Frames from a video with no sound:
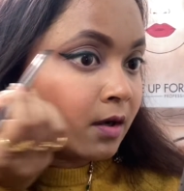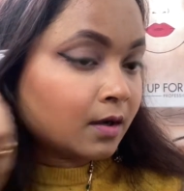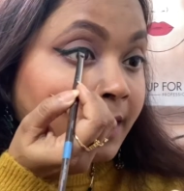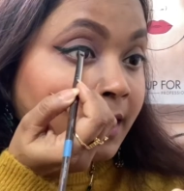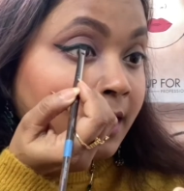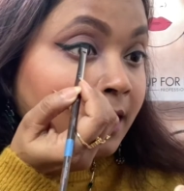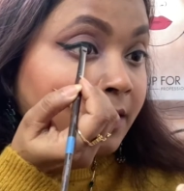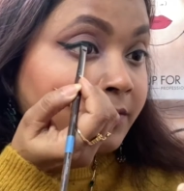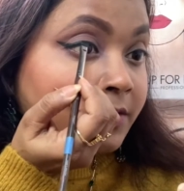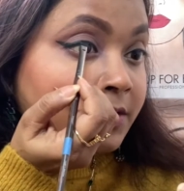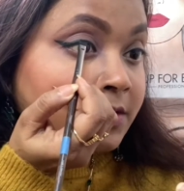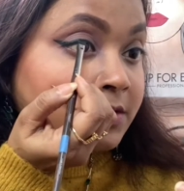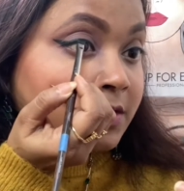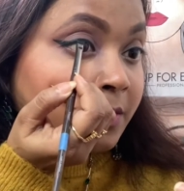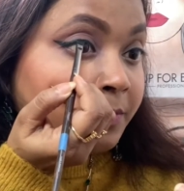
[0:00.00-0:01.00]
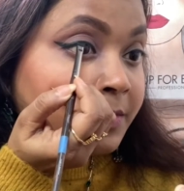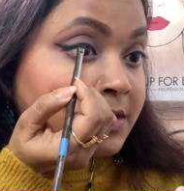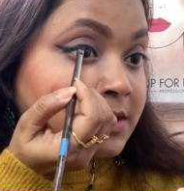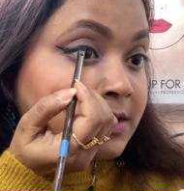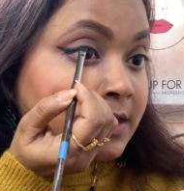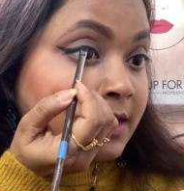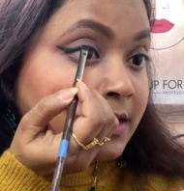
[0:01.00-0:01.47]
covers your
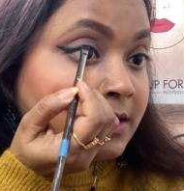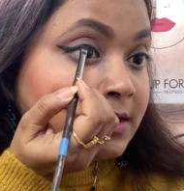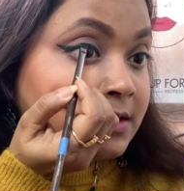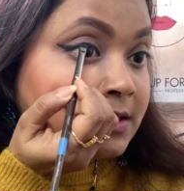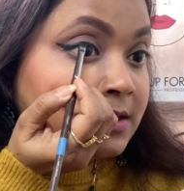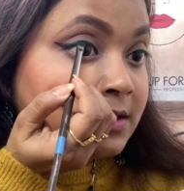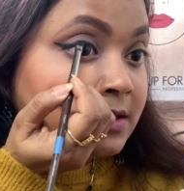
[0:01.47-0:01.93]
mistakes,